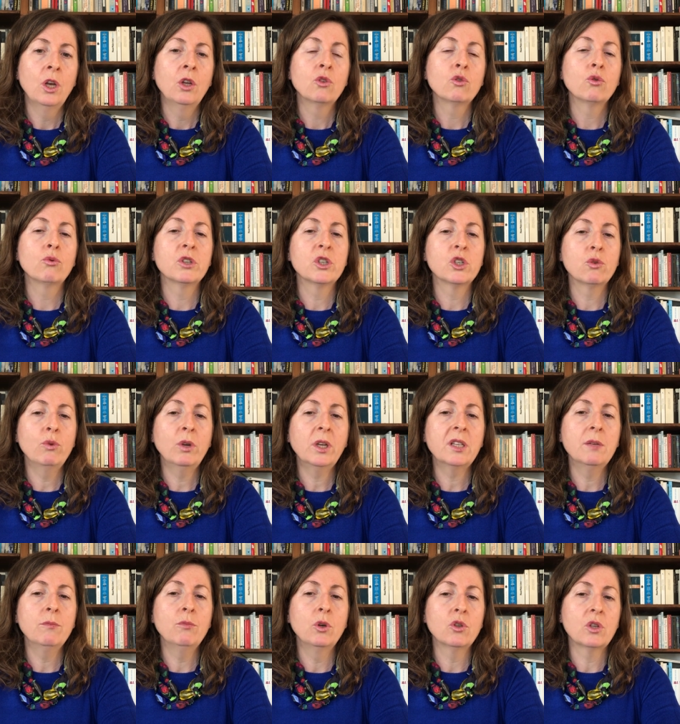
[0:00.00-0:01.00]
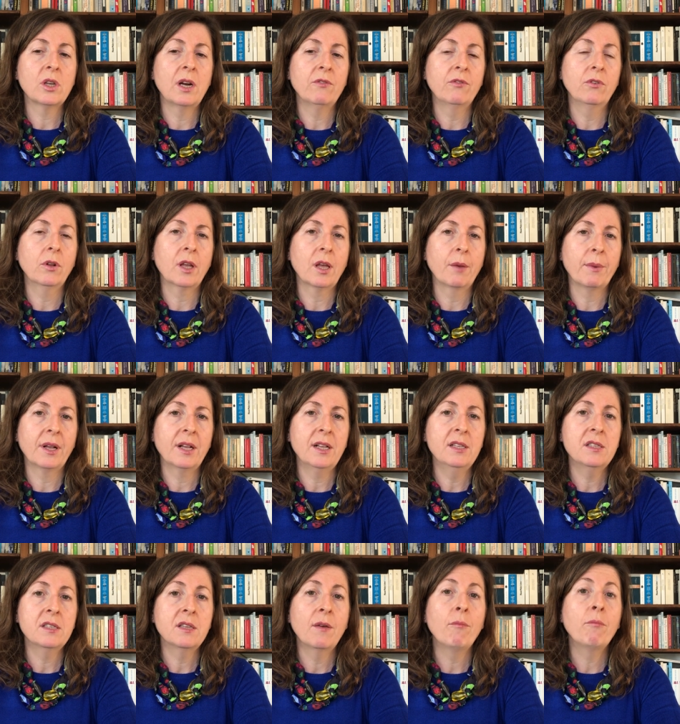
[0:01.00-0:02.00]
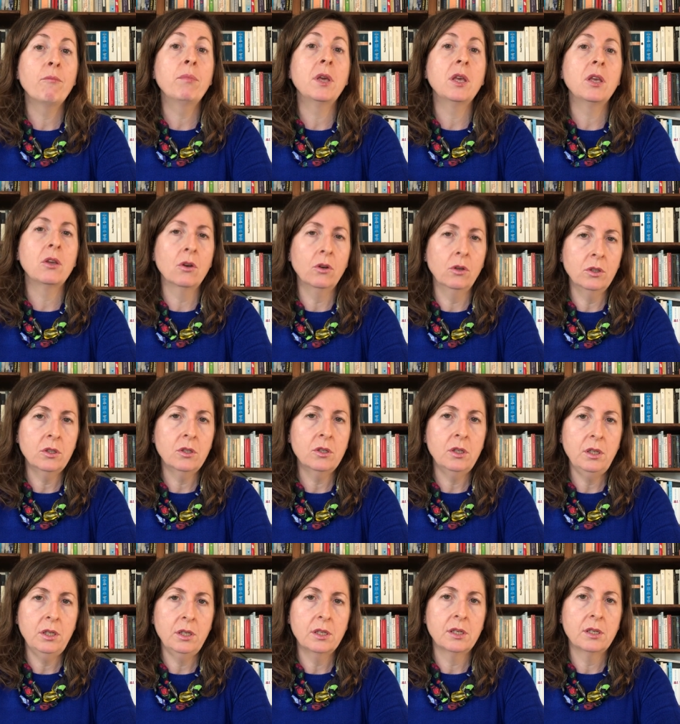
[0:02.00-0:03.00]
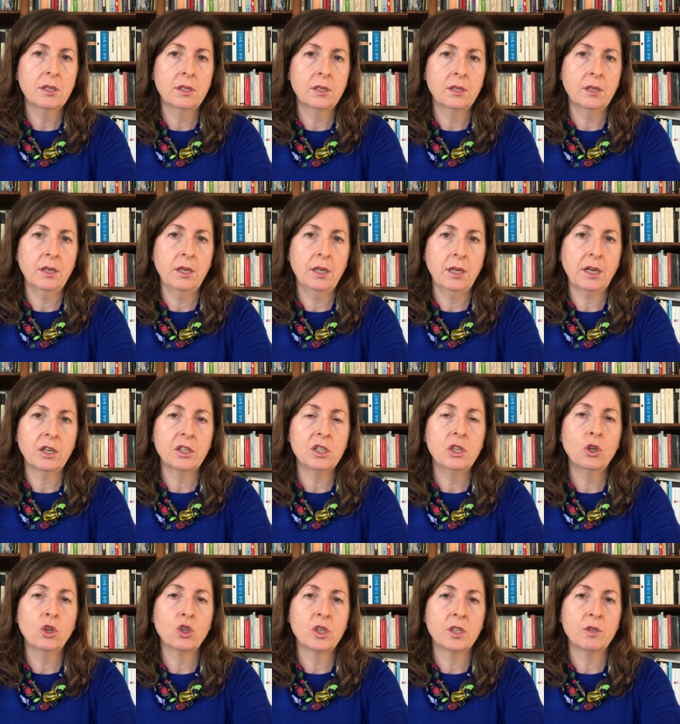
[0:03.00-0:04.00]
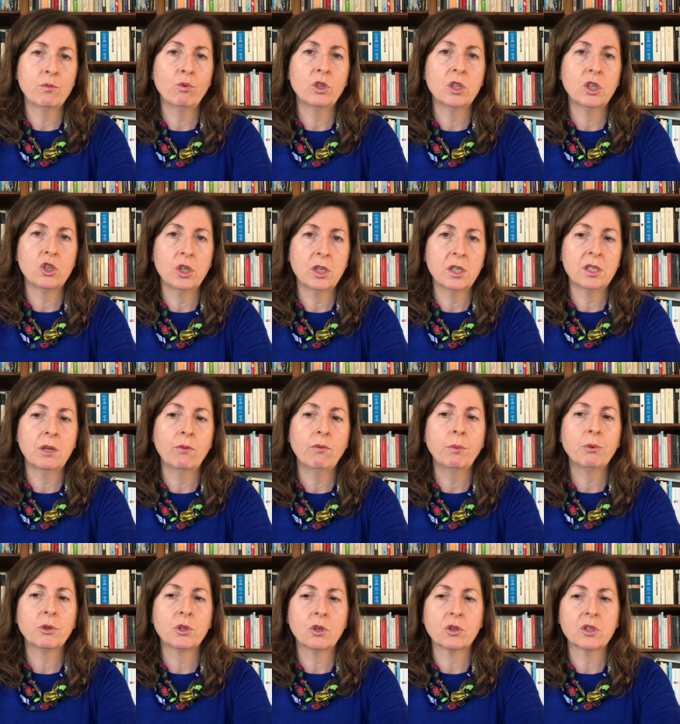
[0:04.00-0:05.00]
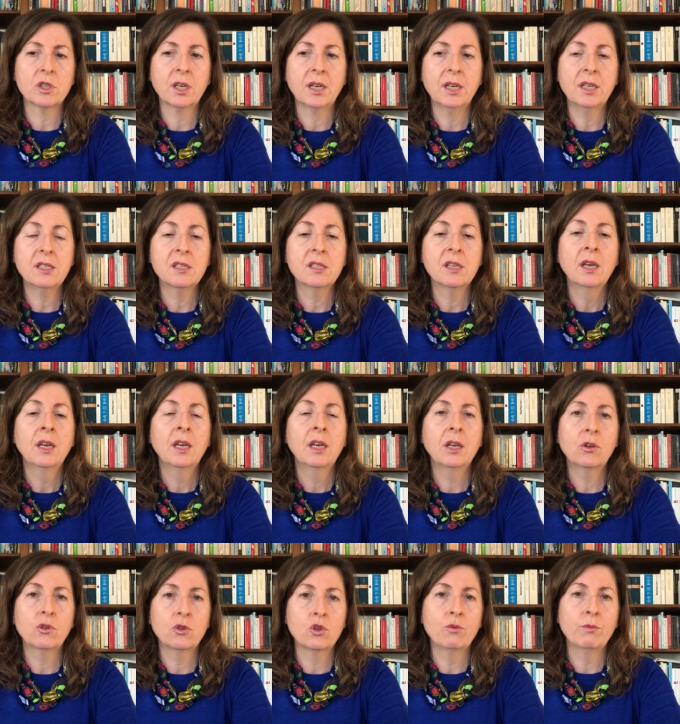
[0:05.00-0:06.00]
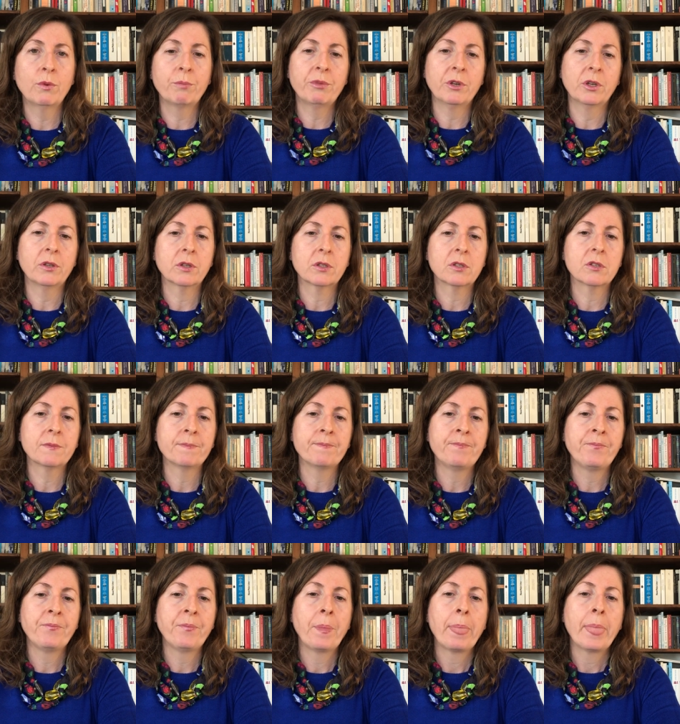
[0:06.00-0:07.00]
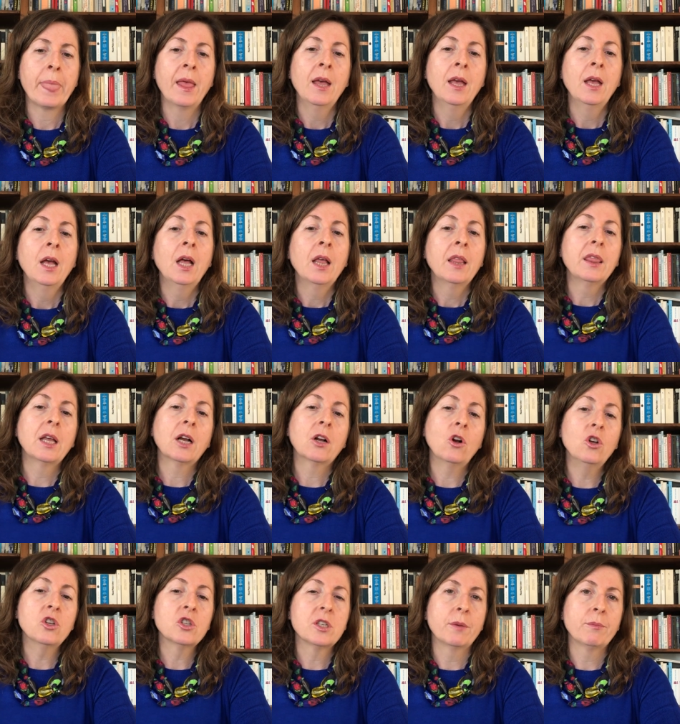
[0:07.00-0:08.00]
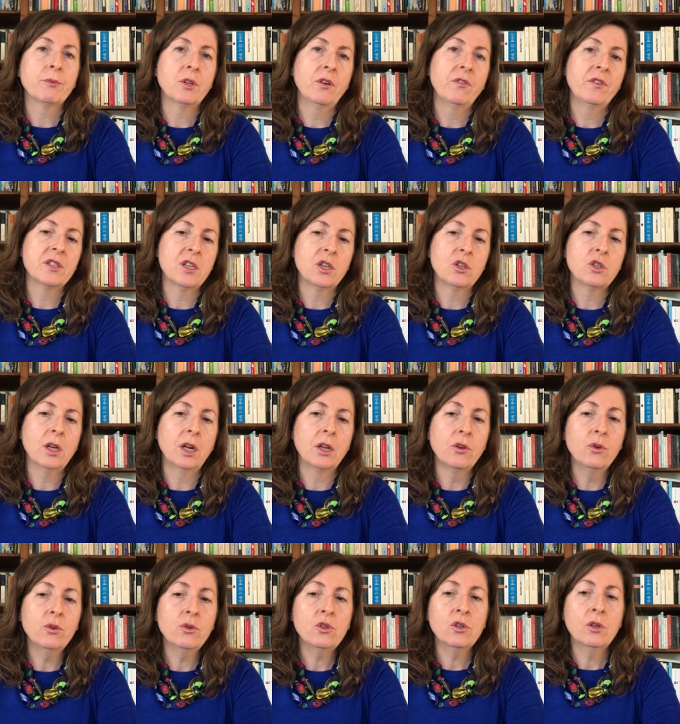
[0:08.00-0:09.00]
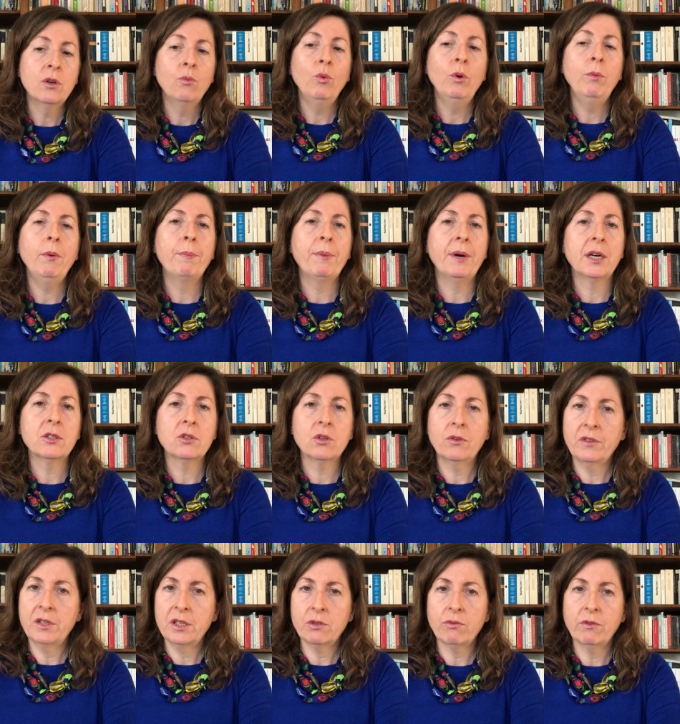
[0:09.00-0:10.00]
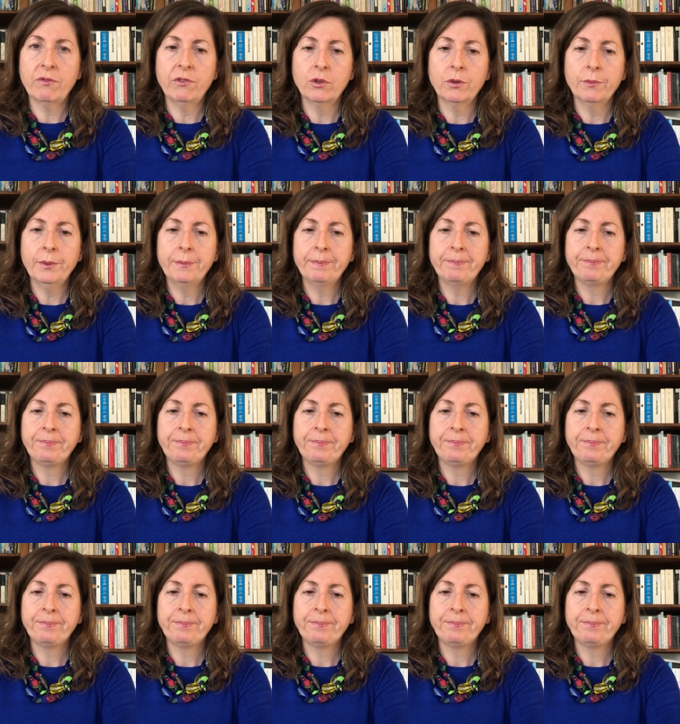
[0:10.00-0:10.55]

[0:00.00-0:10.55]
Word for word: to restrict the most harmful chemicals beyond uh, carcinogens, mutagens, and reprotoxicants in consumer products. The concept of essential use will be part of this reform.